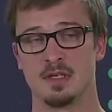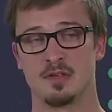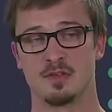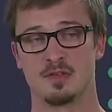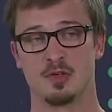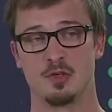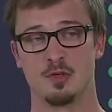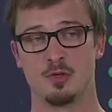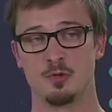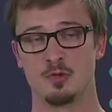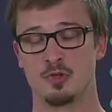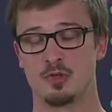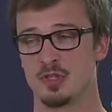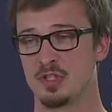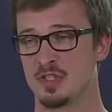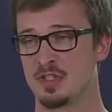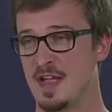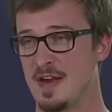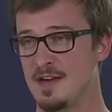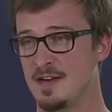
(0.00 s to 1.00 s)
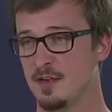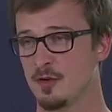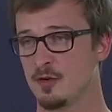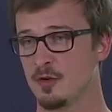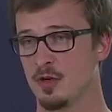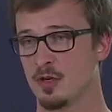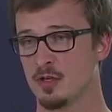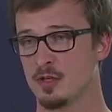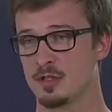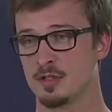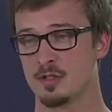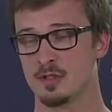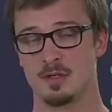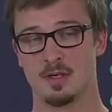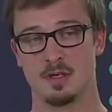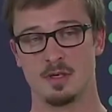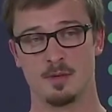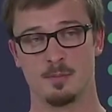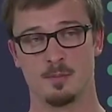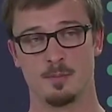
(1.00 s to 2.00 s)
solution
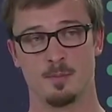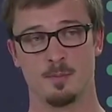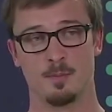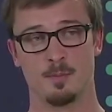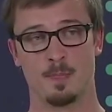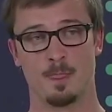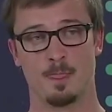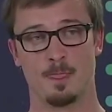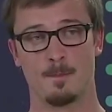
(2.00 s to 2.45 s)
Datadog,